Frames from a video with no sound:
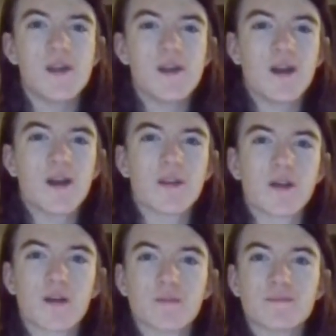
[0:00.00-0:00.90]

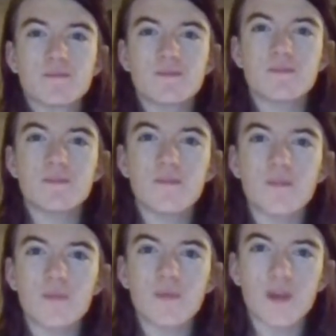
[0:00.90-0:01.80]
either
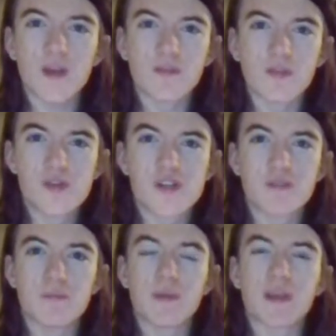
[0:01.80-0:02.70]

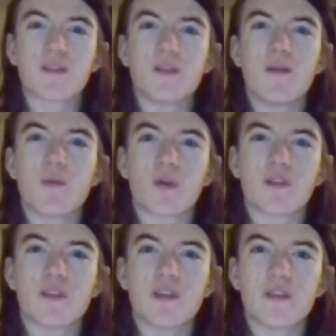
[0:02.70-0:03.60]
evolution makes a lot more
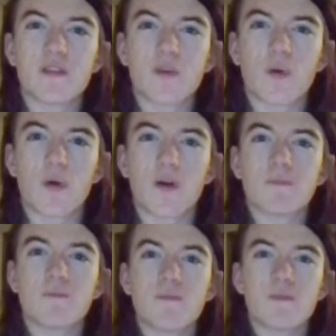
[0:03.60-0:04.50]
sense,
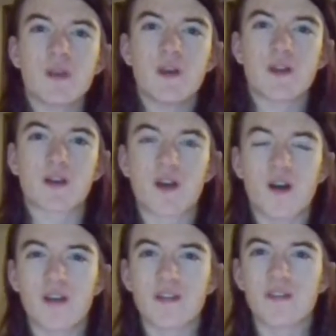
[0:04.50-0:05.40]
or your
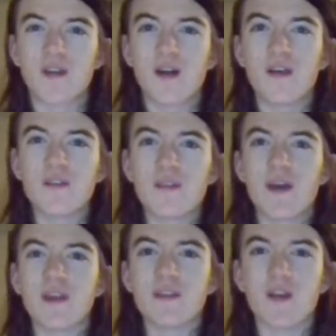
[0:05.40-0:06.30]
God is not
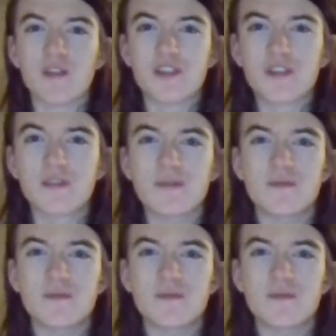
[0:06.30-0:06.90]
that intelligent.